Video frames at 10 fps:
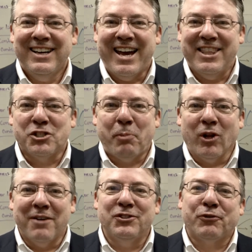Hey, this is
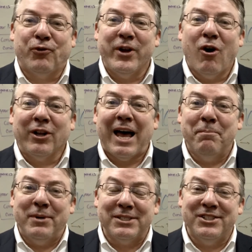Paul Evans, your free
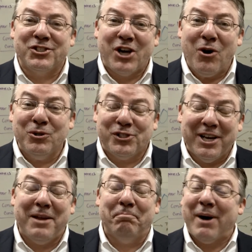online business coach.
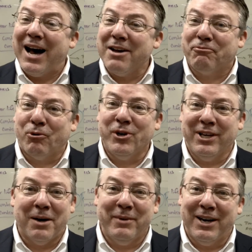And by
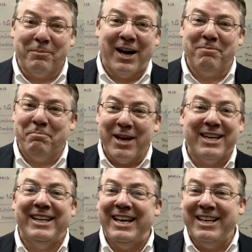free, I mean I'm not
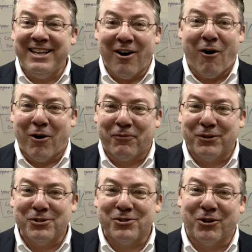making any
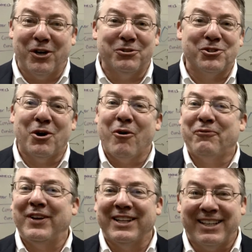offers. There's no
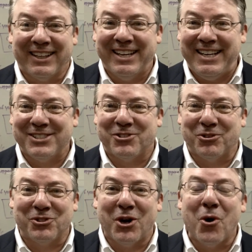affiliate links.
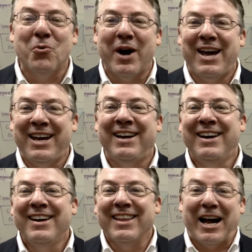There's no way
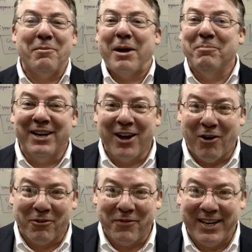that I can make money
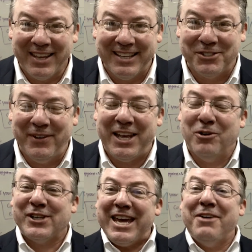off of any of these
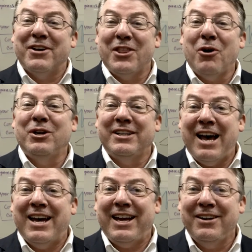videos, even though
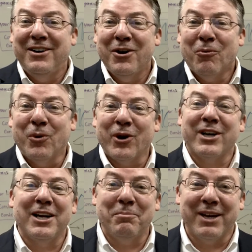today we're
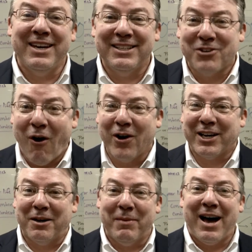going to begin
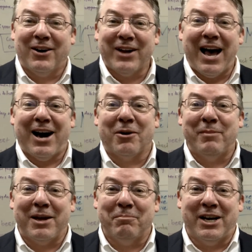talking about how to
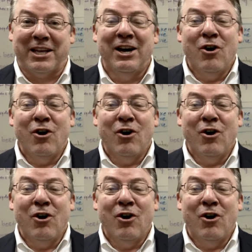make money.